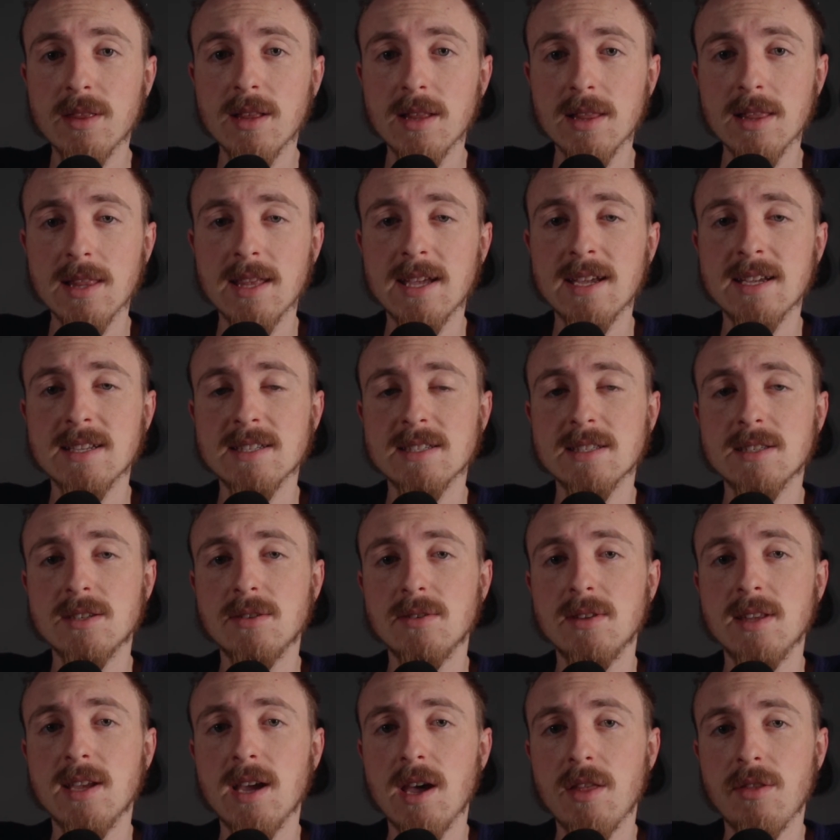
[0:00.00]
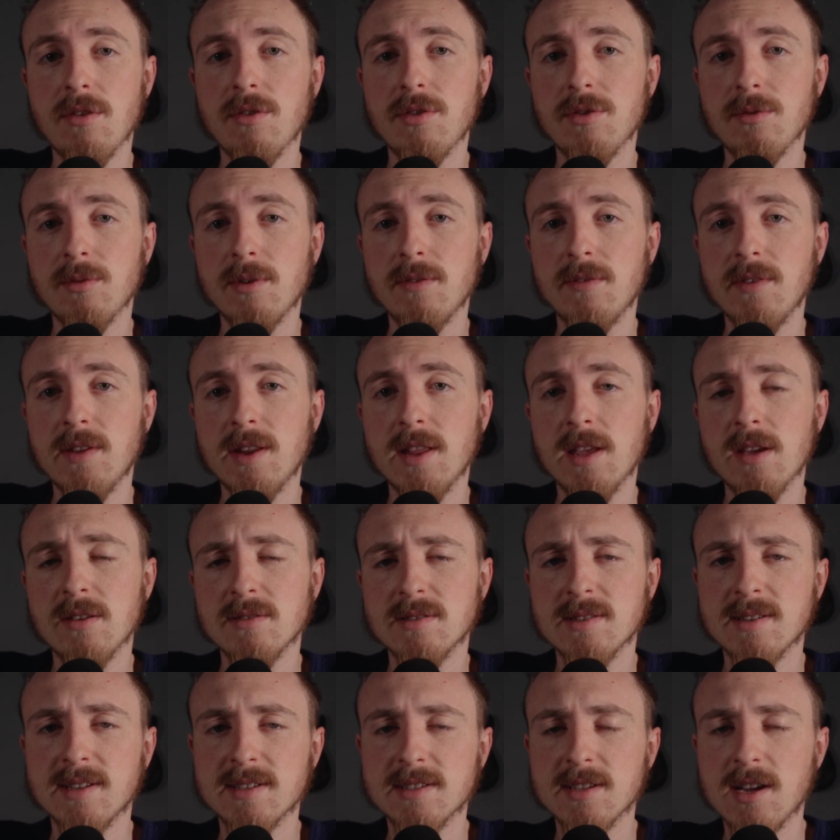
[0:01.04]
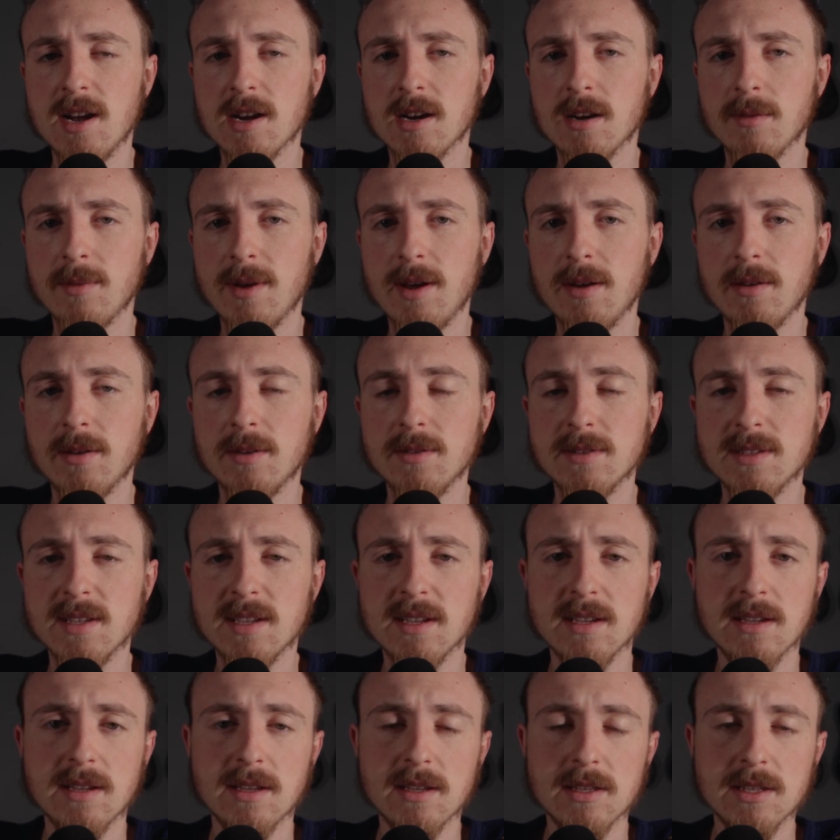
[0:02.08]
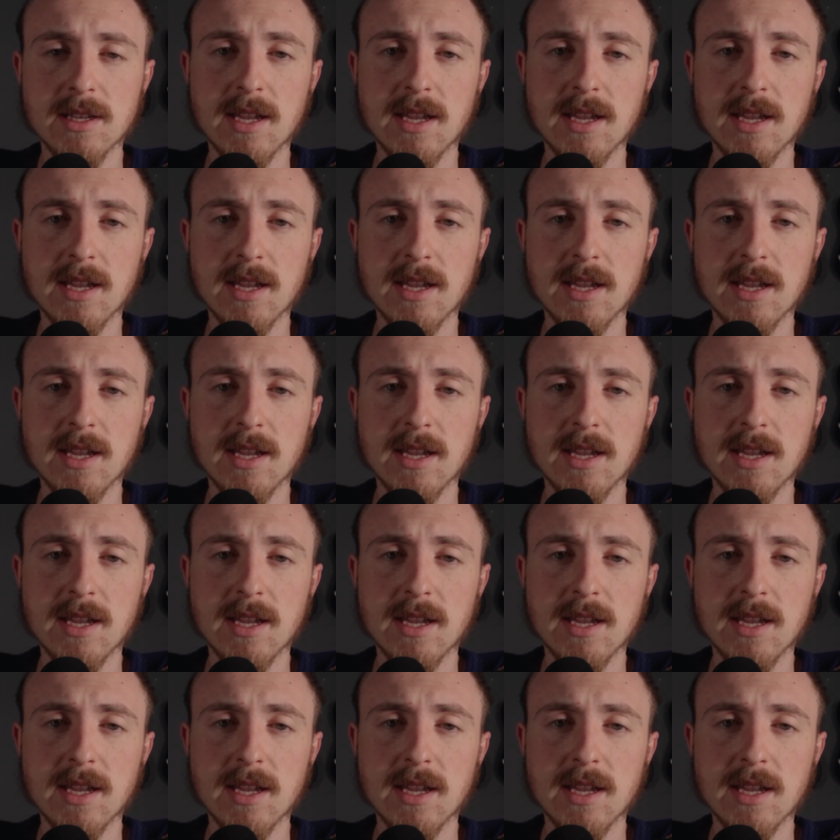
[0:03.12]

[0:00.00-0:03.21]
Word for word: the links to the other three videos that I talked about using